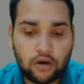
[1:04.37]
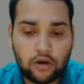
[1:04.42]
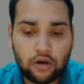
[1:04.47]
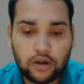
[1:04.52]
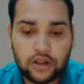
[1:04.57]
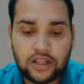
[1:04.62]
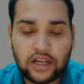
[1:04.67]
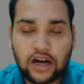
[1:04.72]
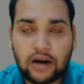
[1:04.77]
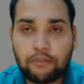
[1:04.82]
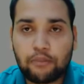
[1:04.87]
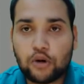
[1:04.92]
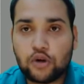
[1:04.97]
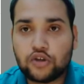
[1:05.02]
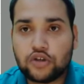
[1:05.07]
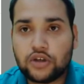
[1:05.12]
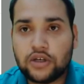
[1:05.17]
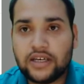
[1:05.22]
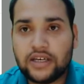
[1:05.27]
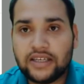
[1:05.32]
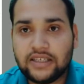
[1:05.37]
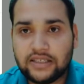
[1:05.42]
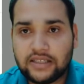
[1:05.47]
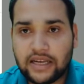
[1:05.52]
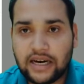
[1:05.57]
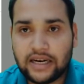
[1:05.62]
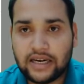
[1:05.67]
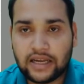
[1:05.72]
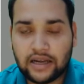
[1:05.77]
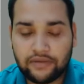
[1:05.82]
all the opportunities
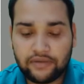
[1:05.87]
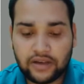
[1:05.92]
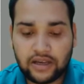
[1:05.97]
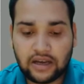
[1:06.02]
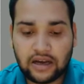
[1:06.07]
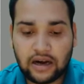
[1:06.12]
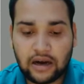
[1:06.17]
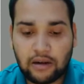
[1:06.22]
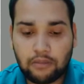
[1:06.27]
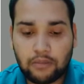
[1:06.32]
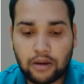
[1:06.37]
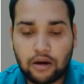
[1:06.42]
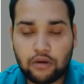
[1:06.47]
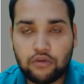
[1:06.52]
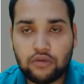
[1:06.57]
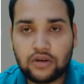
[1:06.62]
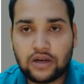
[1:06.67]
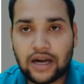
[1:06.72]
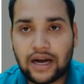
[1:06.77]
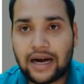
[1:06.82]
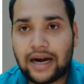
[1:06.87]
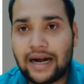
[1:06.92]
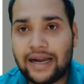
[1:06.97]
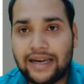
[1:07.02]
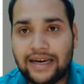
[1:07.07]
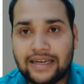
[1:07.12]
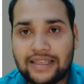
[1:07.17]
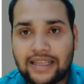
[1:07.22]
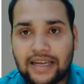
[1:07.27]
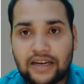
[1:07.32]
that having amount
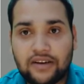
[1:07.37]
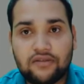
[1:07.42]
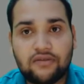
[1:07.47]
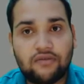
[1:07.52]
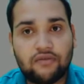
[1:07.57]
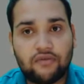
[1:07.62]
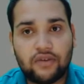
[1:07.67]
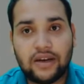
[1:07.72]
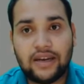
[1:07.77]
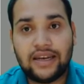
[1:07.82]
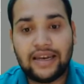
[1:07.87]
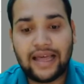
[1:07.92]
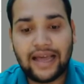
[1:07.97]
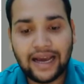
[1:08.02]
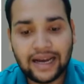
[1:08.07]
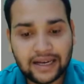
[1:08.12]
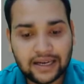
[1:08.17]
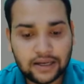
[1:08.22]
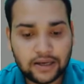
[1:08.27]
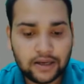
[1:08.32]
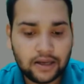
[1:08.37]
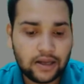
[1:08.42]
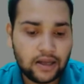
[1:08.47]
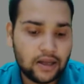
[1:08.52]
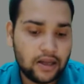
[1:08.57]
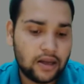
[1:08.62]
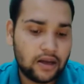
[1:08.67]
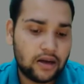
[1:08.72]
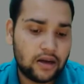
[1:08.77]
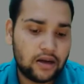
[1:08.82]
higher than 1 lakh.
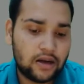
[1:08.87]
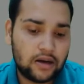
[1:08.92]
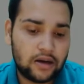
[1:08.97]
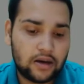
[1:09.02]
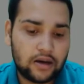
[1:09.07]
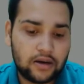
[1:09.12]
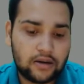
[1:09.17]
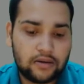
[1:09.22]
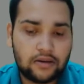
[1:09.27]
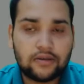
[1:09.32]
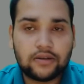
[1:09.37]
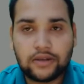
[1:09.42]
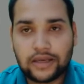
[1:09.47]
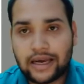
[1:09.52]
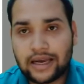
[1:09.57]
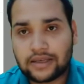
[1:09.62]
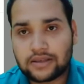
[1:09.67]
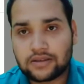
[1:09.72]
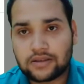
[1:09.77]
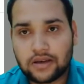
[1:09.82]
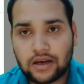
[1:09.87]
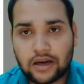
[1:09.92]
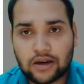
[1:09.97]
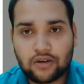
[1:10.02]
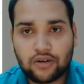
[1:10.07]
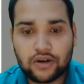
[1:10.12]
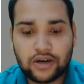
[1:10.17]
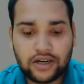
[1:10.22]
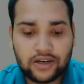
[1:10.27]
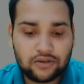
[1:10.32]
Yes,
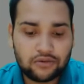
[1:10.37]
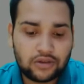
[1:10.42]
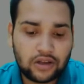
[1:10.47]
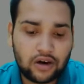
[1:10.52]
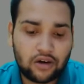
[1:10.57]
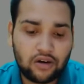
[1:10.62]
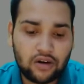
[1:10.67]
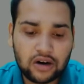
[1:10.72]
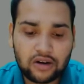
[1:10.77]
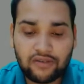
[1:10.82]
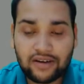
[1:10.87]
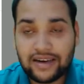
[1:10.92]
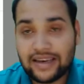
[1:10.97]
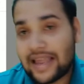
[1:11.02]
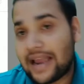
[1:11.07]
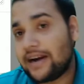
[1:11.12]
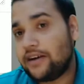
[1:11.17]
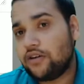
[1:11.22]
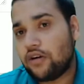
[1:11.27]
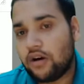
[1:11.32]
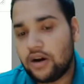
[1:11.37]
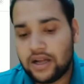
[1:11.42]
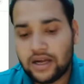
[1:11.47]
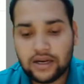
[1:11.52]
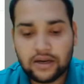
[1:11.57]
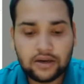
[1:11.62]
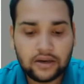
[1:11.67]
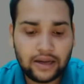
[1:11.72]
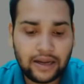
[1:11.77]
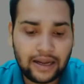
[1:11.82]
according to the or $1
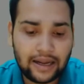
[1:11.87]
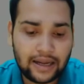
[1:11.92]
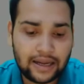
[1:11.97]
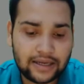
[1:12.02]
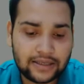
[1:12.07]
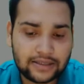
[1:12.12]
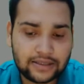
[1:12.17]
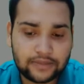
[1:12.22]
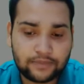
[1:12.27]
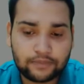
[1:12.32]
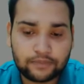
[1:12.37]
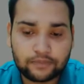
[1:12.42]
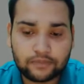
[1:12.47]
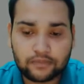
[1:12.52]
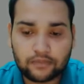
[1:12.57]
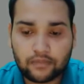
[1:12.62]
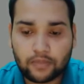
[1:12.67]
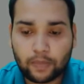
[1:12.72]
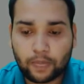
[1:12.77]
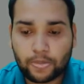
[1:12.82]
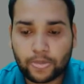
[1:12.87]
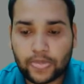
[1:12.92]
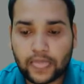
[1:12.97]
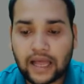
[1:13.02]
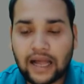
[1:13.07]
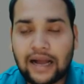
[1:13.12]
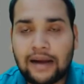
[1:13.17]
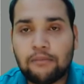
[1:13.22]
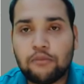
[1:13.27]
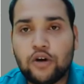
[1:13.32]
lakh, and
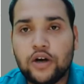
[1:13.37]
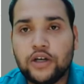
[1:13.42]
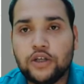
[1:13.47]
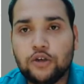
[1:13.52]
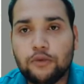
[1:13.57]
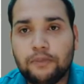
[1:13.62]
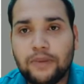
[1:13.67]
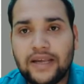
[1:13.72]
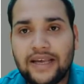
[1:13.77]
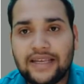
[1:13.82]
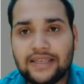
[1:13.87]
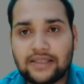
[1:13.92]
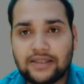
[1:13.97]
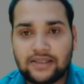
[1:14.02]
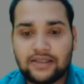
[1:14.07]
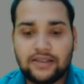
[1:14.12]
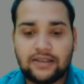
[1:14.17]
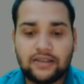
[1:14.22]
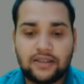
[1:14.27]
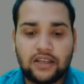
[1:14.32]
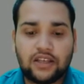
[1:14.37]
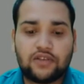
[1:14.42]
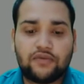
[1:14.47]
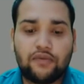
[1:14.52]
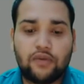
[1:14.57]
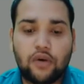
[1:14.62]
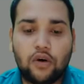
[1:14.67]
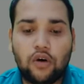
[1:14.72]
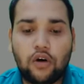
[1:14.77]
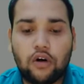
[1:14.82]
I'm going to place this
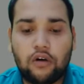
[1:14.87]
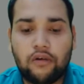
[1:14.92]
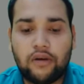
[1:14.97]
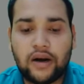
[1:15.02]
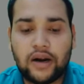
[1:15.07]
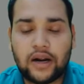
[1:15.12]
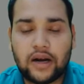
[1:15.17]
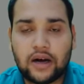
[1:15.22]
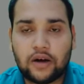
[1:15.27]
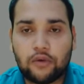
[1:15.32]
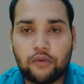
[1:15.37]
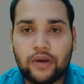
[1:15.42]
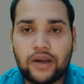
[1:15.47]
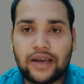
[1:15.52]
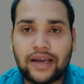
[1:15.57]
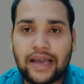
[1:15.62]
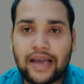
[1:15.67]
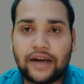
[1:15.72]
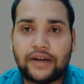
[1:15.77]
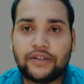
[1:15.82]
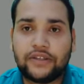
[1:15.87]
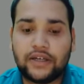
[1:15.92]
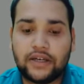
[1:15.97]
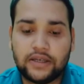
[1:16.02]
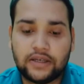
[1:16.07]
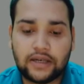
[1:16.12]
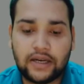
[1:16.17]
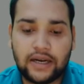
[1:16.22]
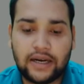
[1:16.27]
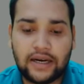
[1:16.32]
flow over a quick
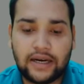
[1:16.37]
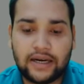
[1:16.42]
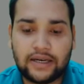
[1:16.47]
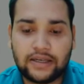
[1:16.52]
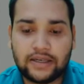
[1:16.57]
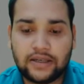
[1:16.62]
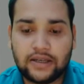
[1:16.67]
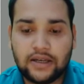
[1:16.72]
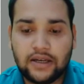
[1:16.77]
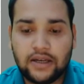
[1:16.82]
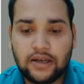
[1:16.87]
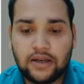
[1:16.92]
action, and